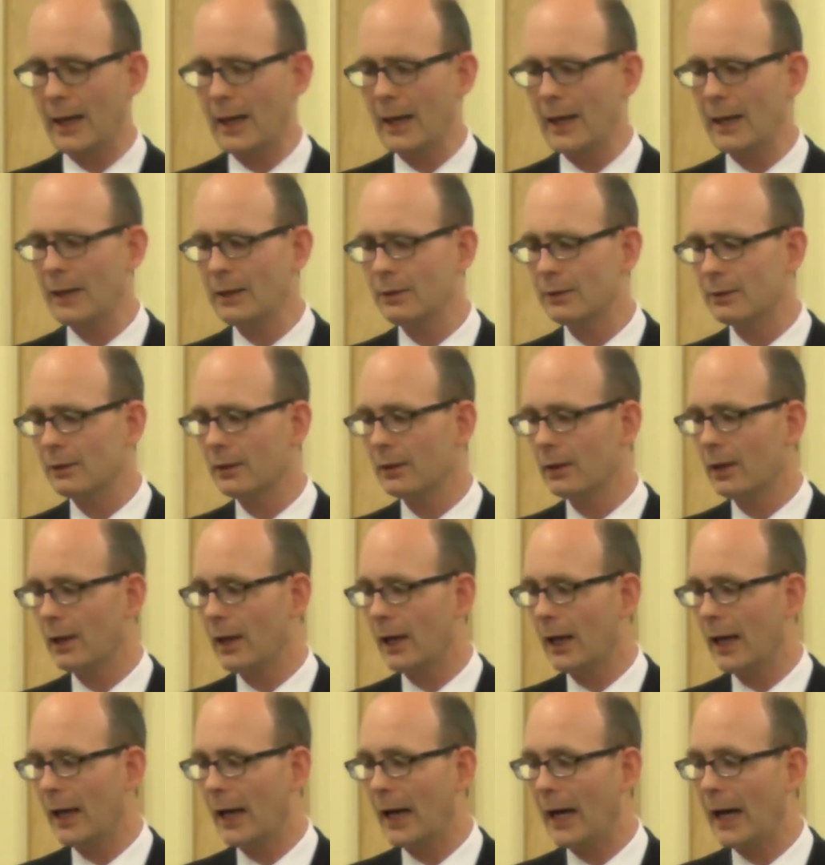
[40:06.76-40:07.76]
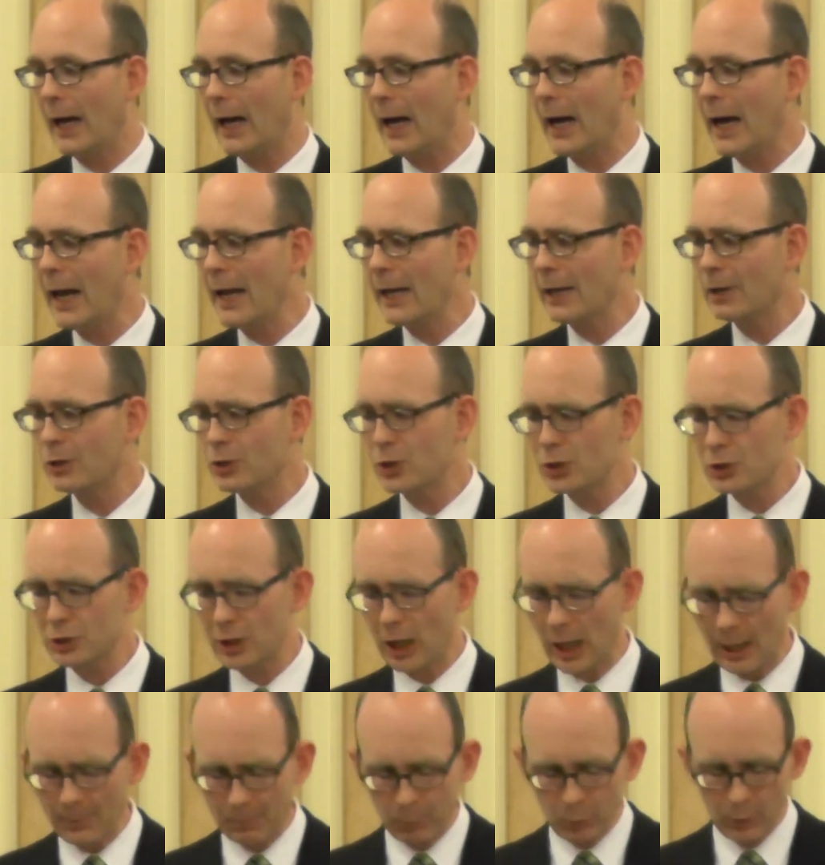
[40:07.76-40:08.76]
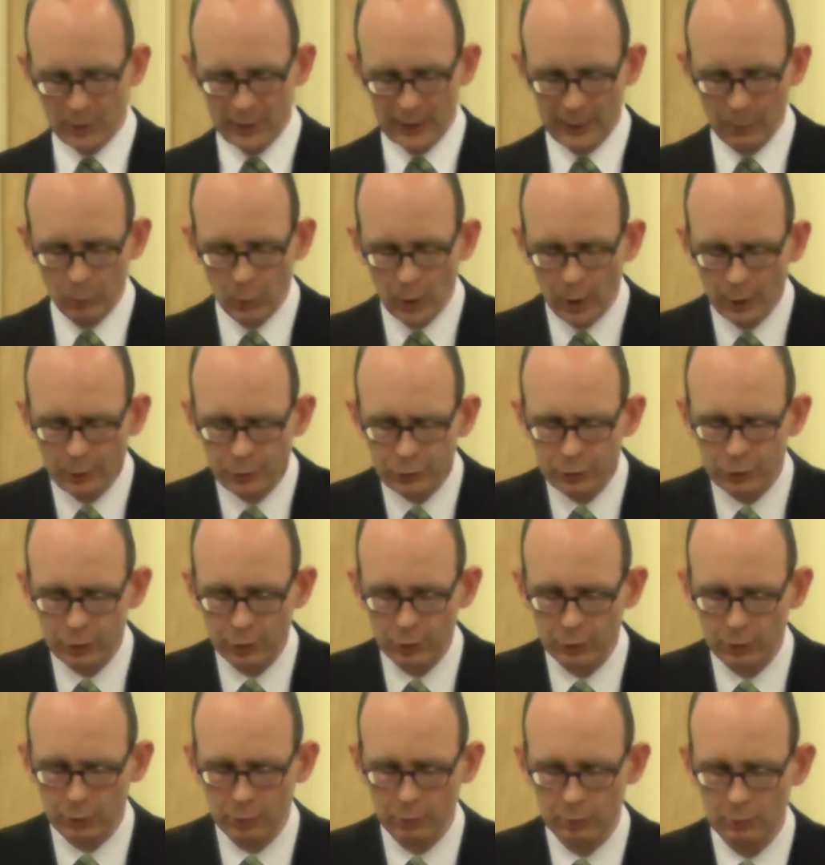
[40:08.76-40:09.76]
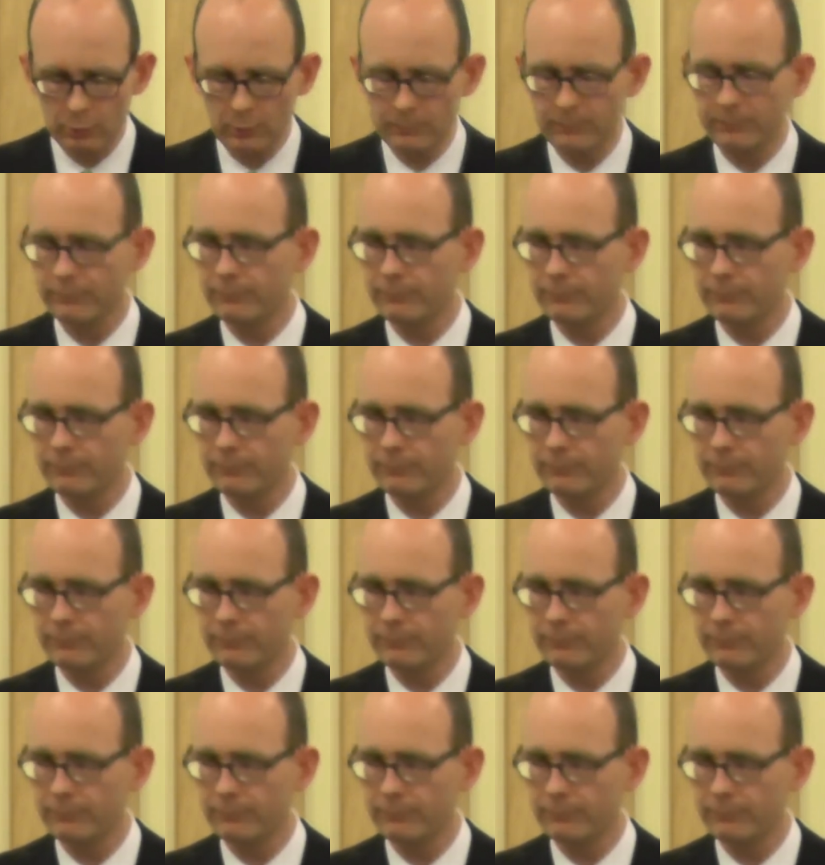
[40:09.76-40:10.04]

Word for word: And I can stop when I want to.